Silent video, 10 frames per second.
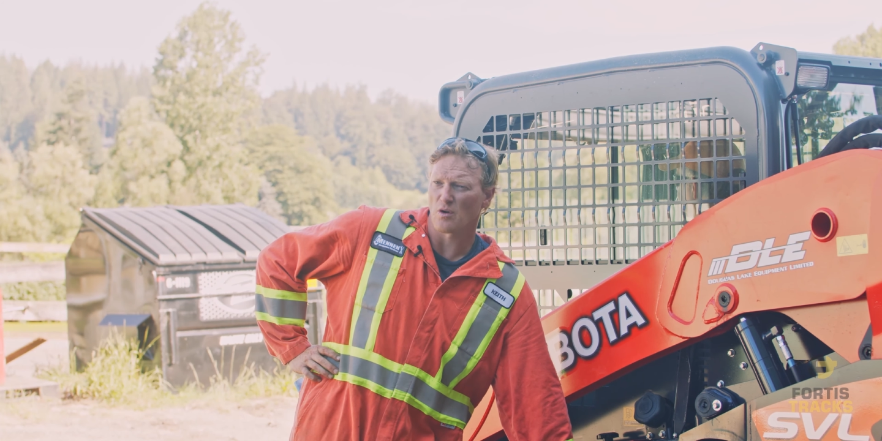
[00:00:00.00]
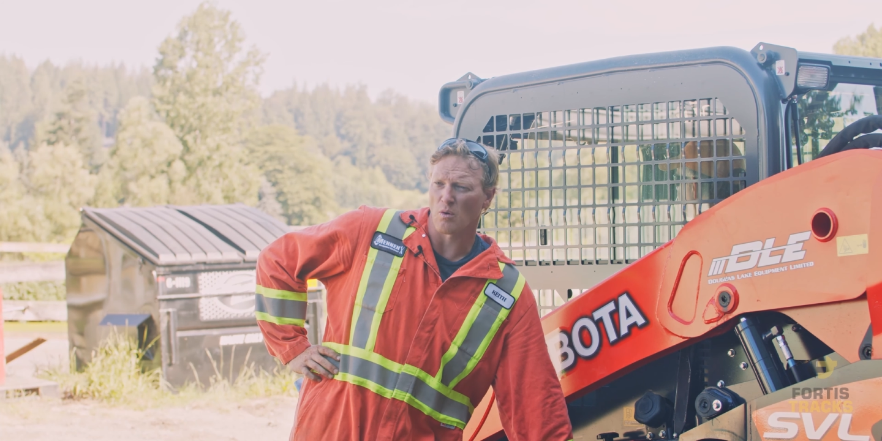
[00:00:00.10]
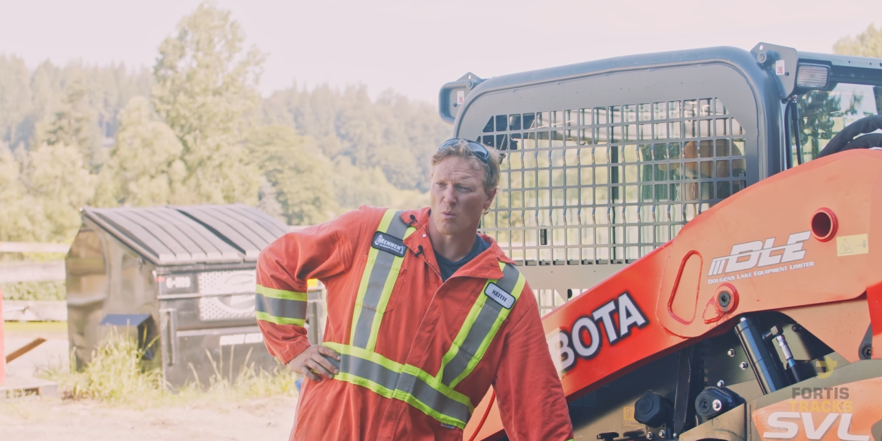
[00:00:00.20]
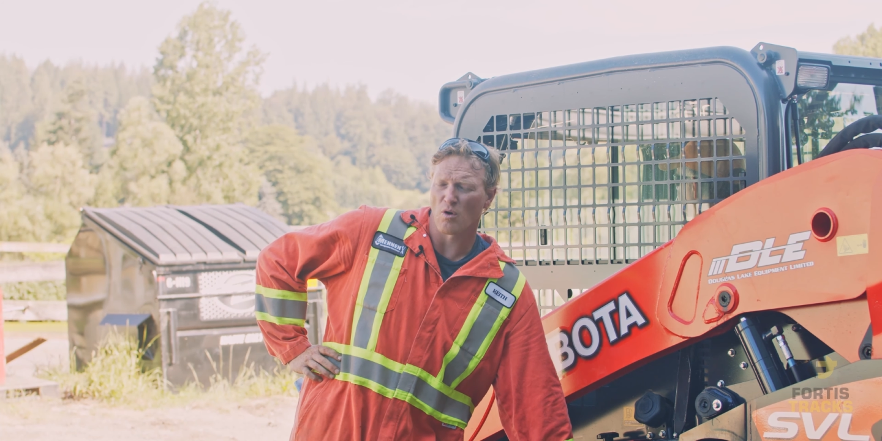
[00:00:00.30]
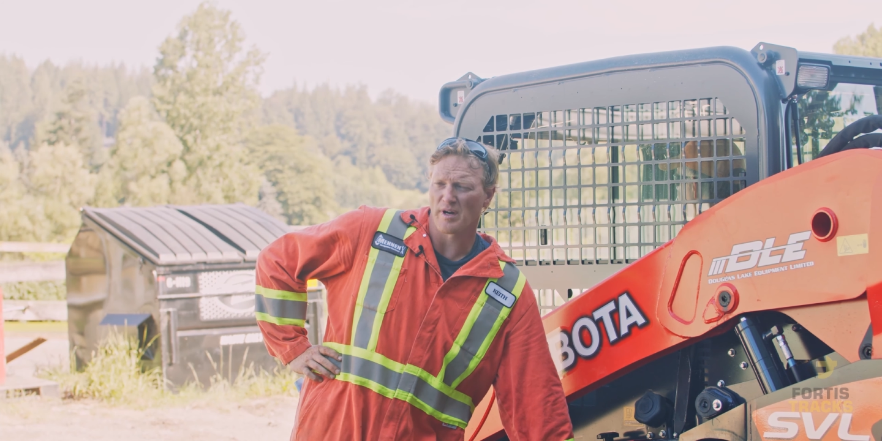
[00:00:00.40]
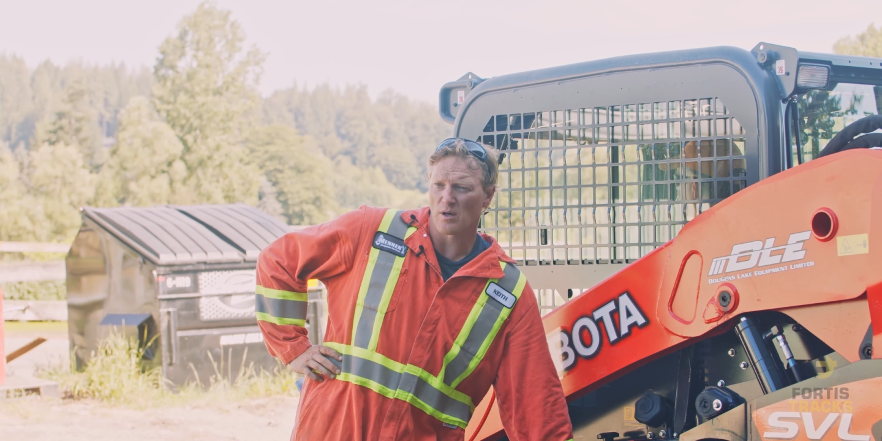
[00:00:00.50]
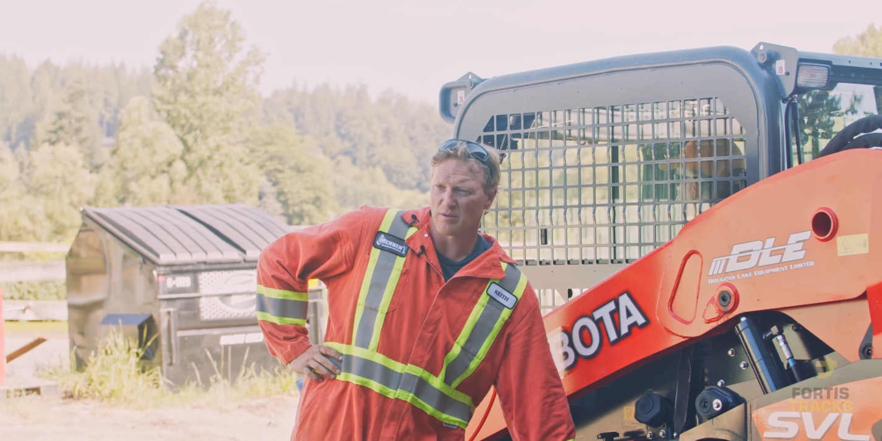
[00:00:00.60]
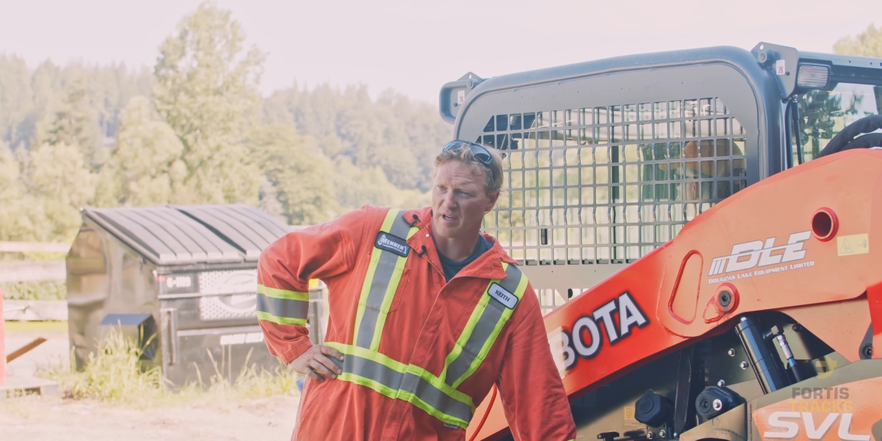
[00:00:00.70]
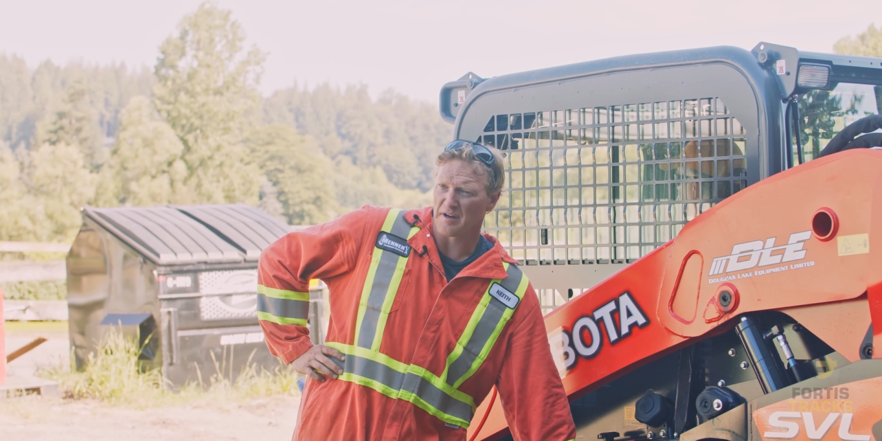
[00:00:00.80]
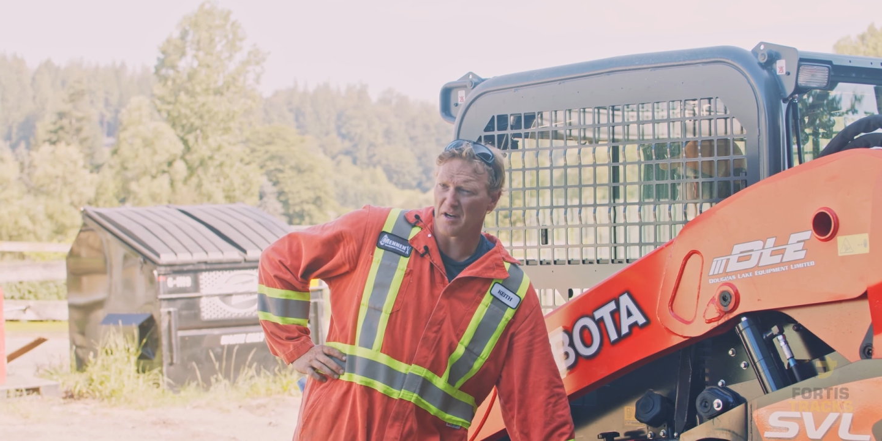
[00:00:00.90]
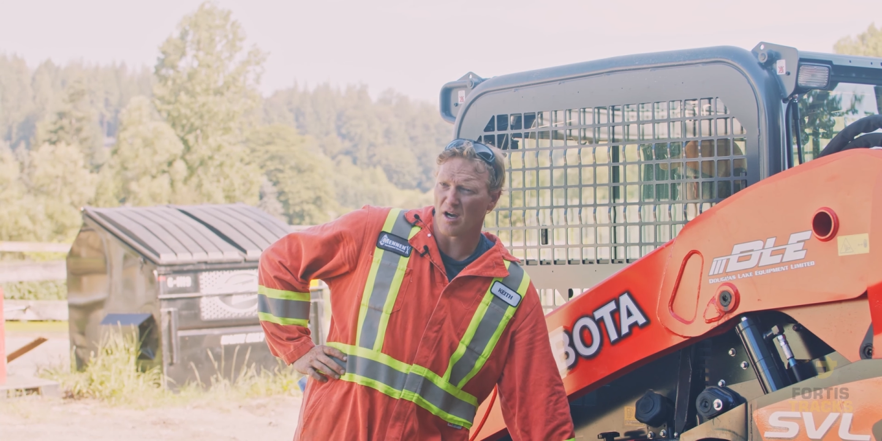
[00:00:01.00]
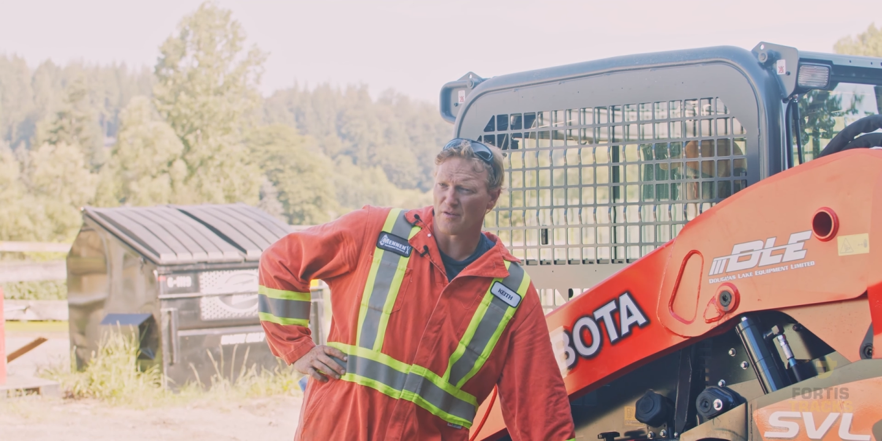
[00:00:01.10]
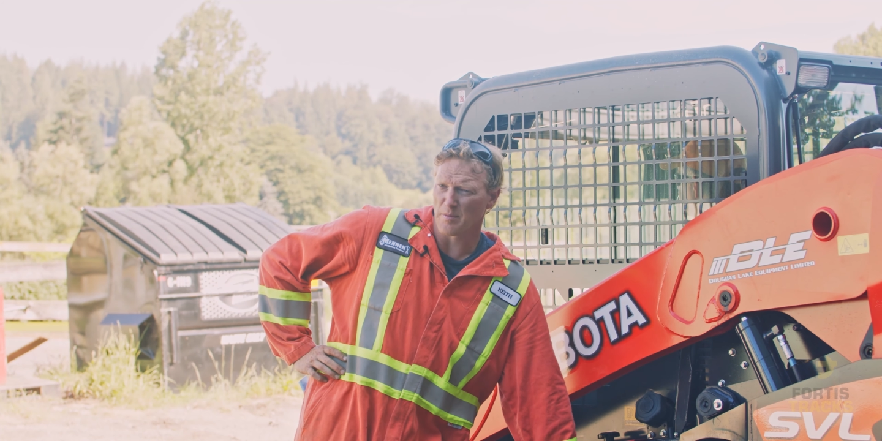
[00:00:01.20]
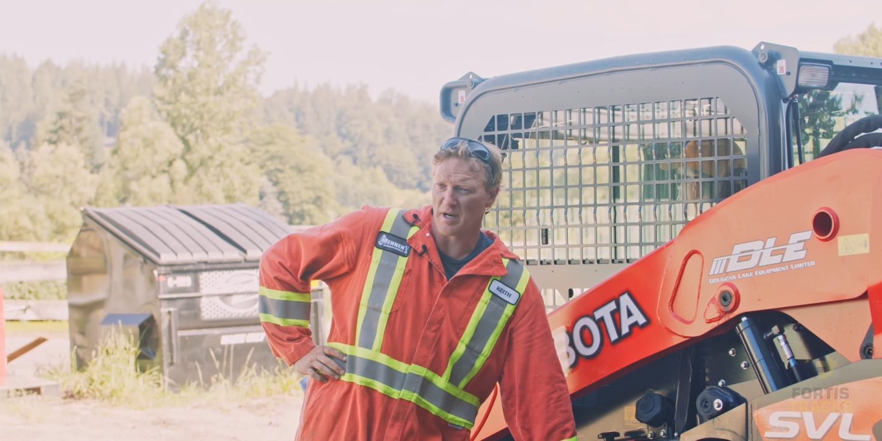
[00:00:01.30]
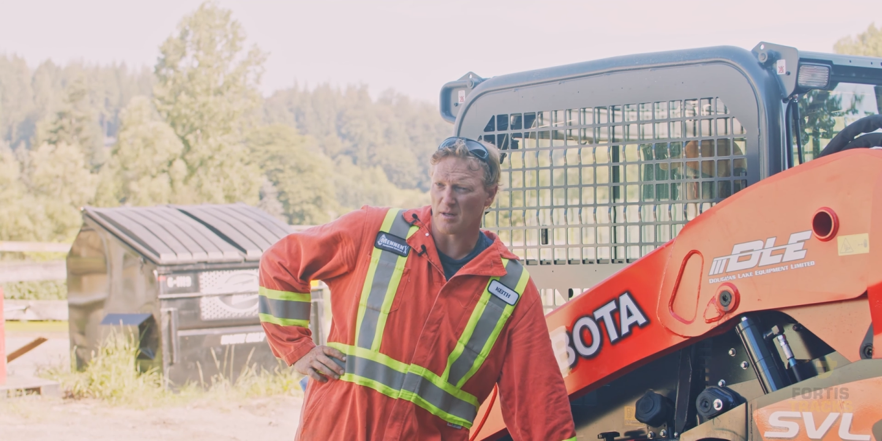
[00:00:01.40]
or worn out, they are
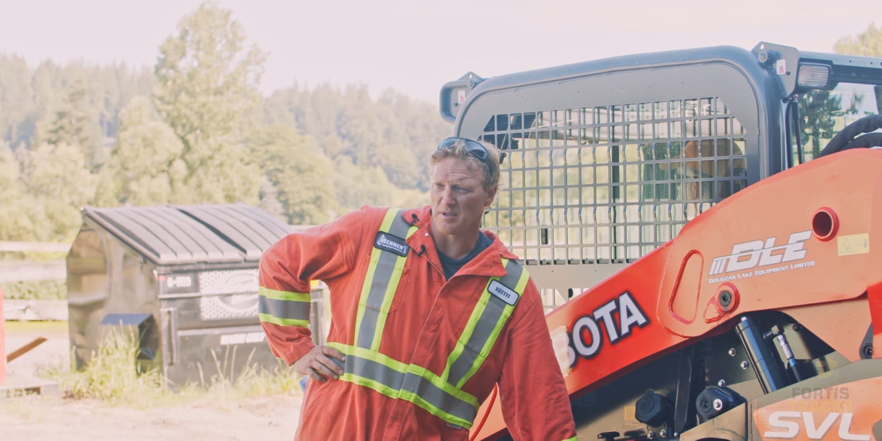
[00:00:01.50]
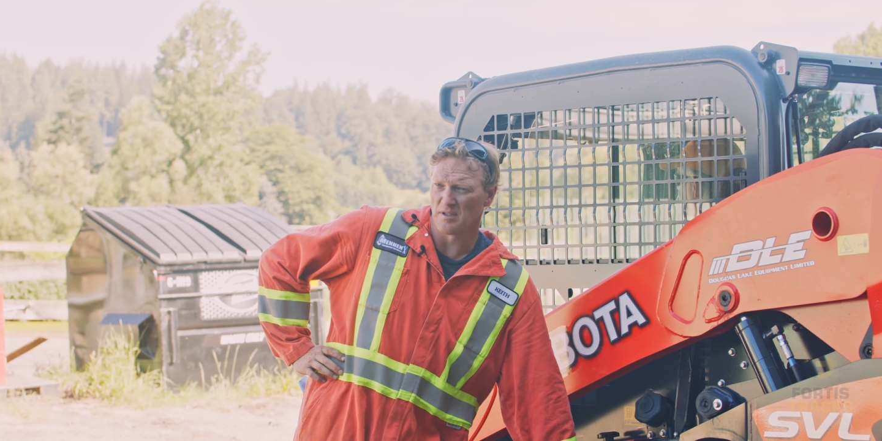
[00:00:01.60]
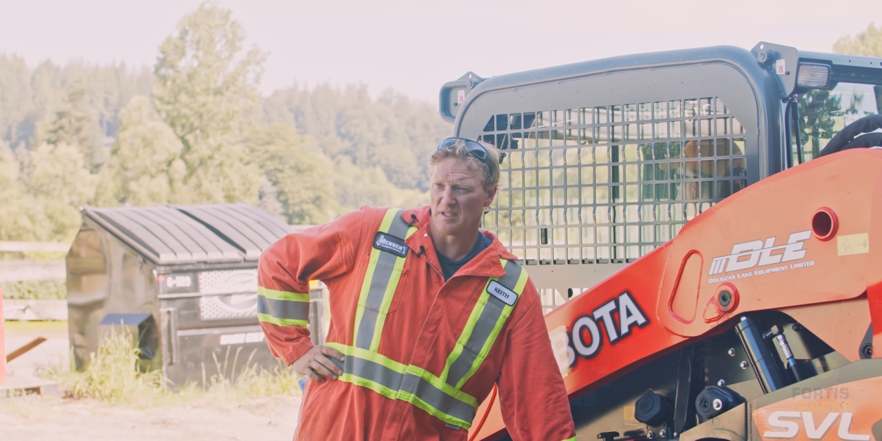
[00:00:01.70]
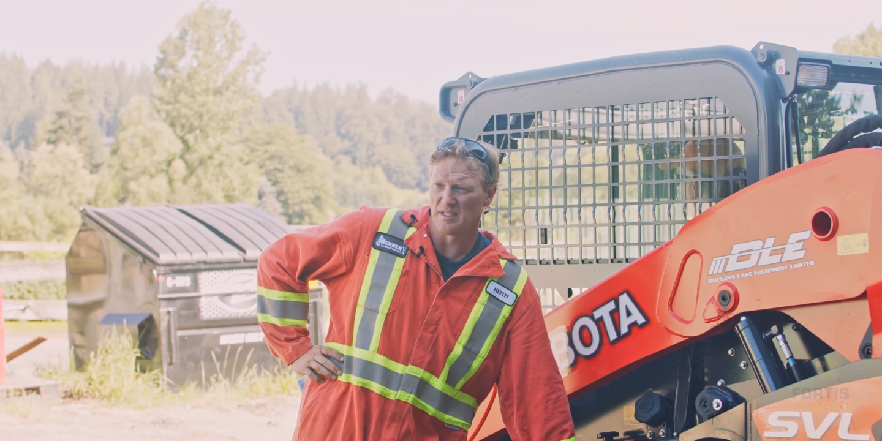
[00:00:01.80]
non-repairable.